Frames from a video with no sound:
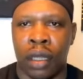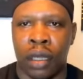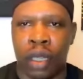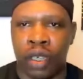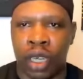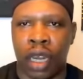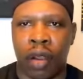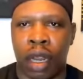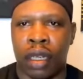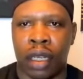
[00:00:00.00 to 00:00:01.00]
the
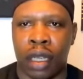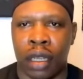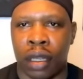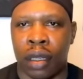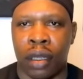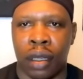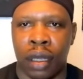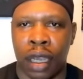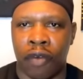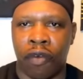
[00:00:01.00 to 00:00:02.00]
general thing
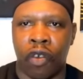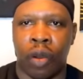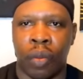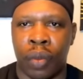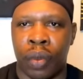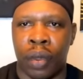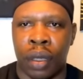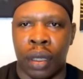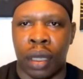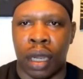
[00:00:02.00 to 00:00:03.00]
get free up
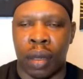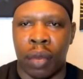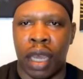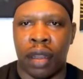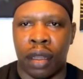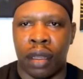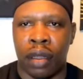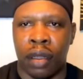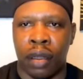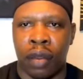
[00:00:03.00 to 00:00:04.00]
and him get
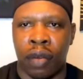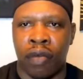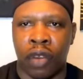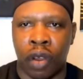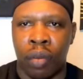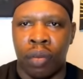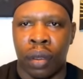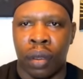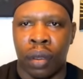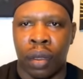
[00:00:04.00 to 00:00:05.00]
to come
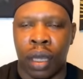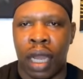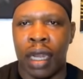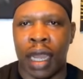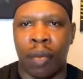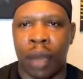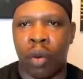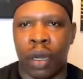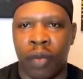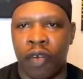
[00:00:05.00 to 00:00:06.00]
connect back
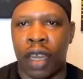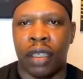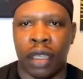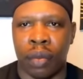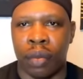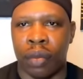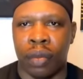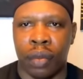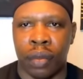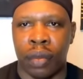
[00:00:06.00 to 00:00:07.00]
with him fans them
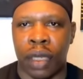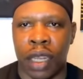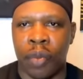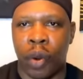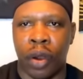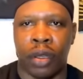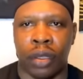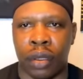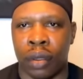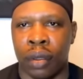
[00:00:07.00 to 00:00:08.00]
in
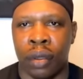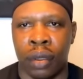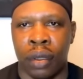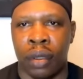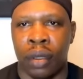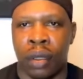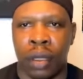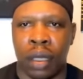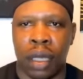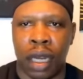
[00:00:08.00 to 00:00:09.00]
person
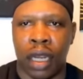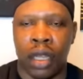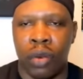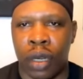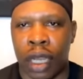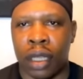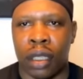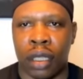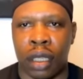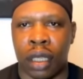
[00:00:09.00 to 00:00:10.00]
in the
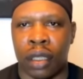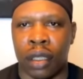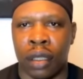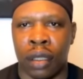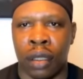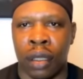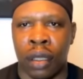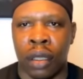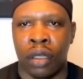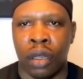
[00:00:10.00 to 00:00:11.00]
United States.
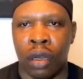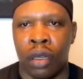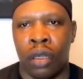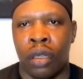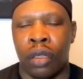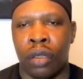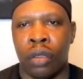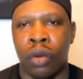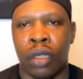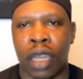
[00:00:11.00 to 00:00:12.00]
So
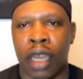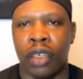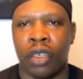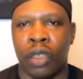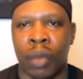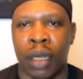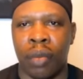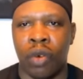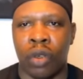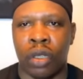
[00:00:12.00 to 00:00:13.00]
those are just some of the
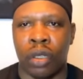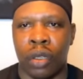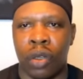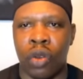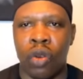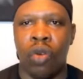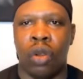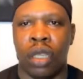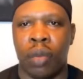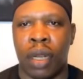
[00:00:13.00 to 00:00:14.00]
most
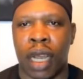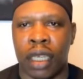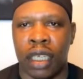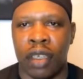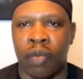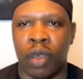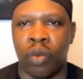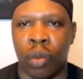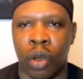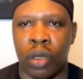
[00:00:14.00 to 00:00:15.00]
notable achievements
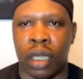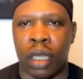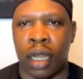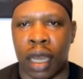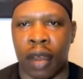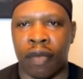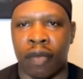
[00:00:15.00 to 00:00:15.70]
the Bounty Killer have.